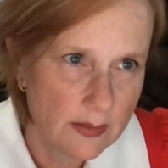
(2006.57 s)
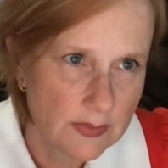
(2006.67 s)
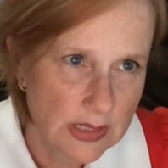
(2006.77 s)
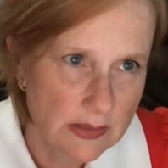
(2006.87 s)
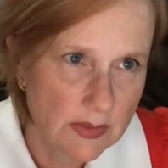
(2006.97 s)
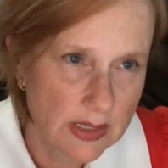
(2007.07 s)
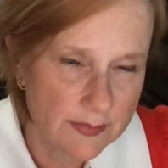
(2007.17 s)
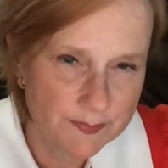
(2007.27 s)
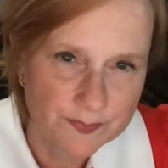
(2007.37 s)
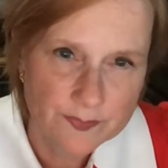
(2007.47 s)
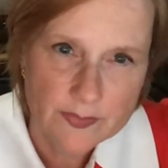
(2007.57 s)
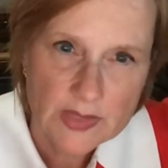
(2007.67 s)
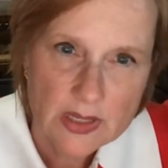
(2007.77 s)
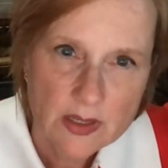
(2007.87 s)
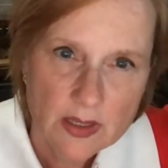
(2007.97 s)
like
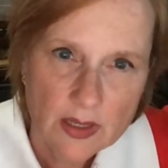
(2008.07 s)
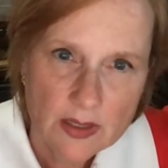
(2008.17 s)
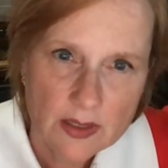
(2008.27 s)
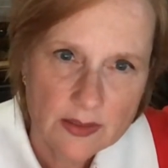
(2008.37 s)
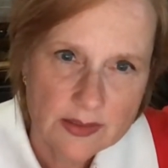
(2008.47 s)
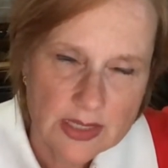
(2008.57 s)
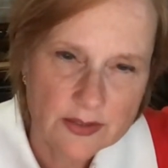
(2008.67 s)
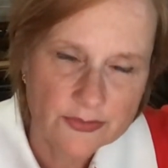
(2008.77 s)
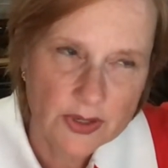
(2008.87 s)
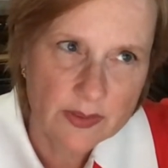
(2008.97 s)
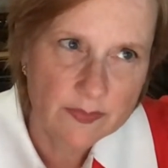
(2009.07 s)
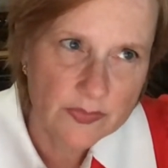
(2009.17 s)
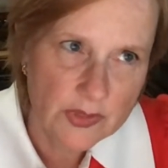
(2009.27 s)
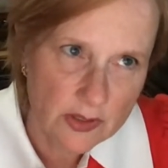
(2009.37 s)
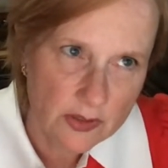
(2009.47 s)
data from
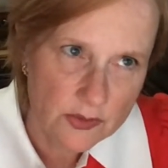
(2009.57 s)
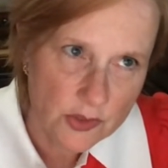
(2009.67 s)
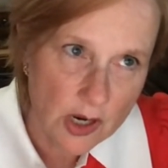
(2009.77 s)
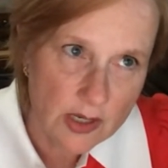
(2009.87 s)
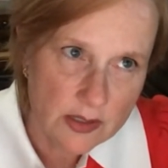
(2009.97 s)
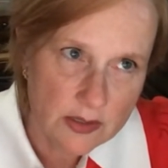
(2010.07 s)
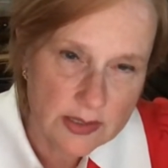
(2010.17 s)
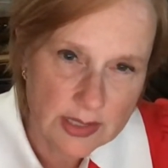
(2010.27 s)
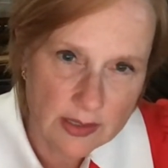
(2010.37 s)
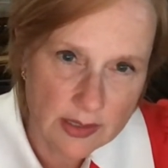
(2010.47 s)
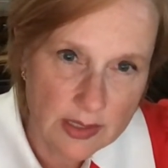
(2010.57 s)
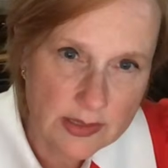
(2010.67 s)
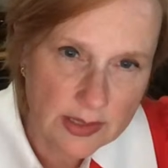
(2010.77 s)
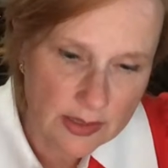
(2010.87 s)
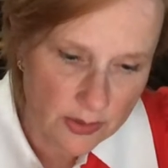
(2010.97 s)
the trials and
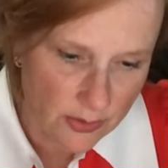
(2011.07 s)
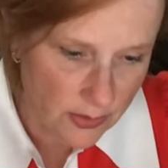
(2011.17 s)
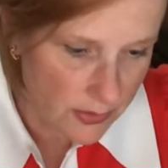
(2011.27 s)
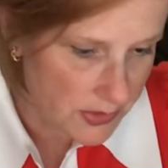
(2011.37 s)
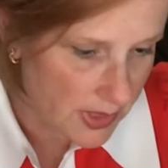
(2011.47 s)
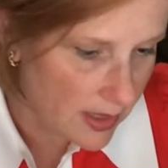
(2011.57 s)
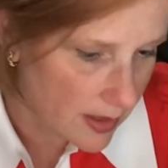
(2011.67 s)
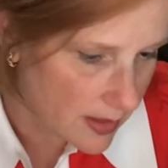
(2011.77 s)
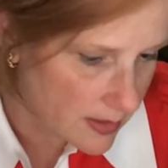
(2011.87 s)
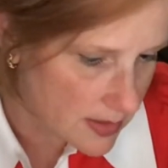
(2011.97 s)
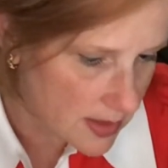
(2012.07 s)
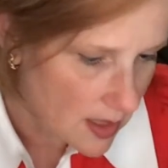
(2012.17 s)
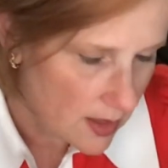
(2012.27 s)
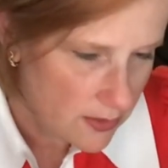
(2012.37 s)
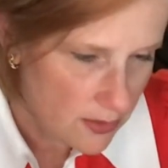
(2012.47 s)
East Idaho News. And
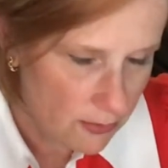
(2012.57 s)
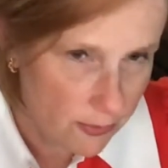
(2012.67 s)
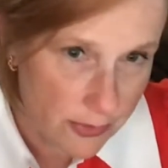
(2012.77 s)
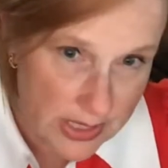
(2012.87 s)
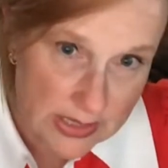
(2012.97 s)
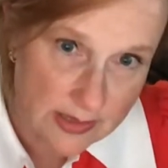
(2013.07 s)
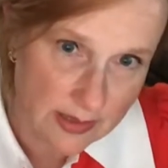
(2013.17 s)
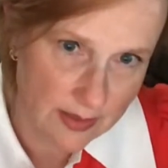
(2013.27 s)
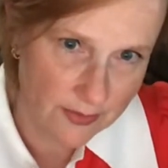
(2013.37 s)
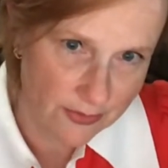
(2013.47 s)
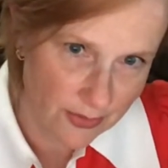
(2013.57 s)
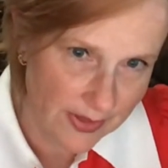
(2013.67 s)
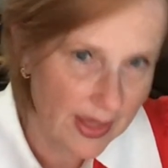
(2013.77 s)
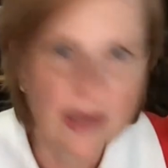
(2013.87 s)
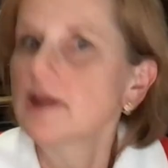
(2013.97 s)
the reason for
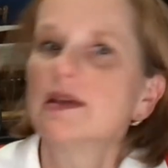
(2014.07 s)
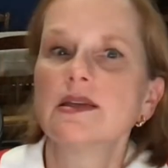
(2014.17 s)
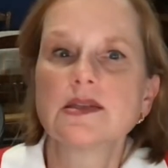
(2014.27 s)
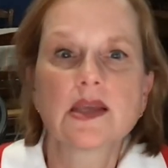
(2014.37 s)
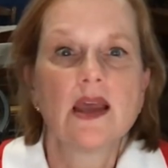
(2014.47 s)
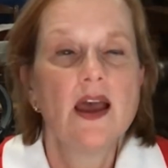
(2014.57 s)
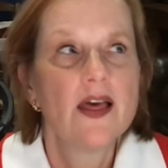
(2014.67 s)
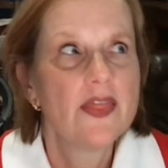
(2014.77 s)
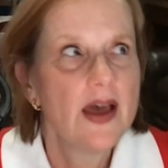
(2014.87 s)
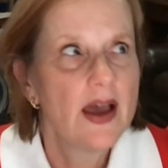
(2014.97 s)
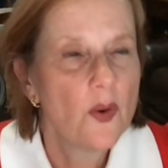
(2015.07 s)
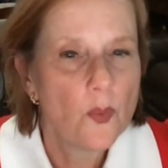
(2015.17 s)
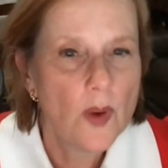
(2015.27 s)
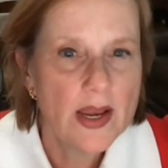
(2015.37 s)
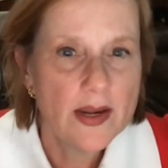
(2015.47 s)
that is that
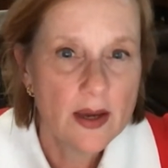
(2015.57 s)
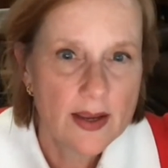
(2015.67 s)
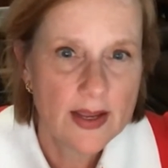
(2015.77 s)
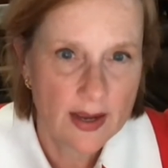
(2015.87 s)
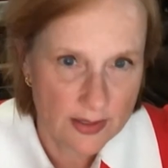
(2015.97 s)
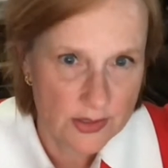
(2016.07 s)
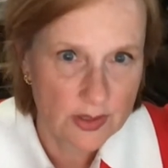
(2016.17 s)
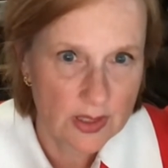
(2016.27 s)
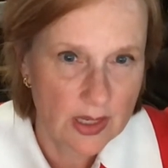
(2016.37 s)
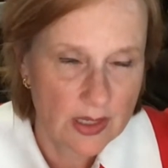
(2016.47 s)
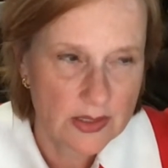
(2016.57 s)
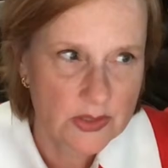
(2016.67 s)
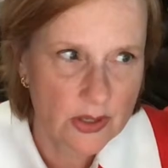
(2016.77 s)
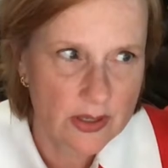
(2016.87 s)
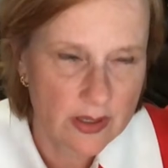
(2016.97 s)
when I actually
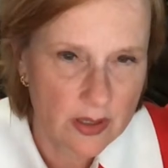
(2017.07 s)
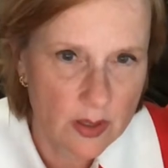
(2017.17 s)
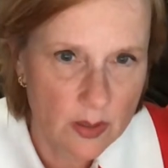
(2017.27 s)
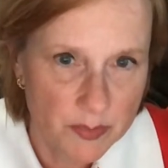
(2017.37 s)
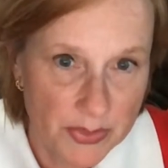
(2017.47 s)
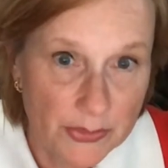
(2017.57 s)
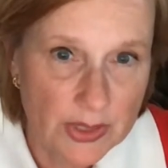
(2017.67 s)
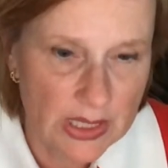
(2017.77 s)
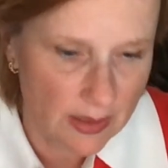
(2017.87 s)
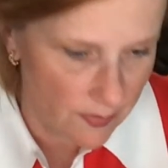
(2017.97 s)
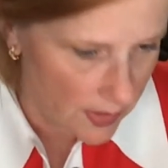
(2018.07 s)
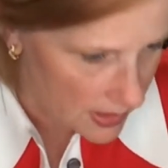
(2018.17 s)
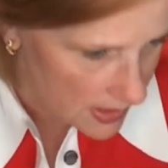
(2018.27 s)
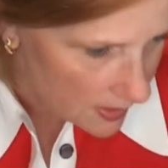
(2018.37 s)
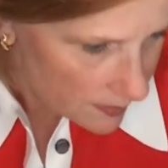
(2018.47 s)
started building
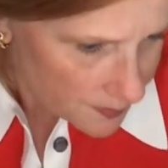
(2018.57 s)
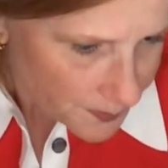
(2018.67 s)
this,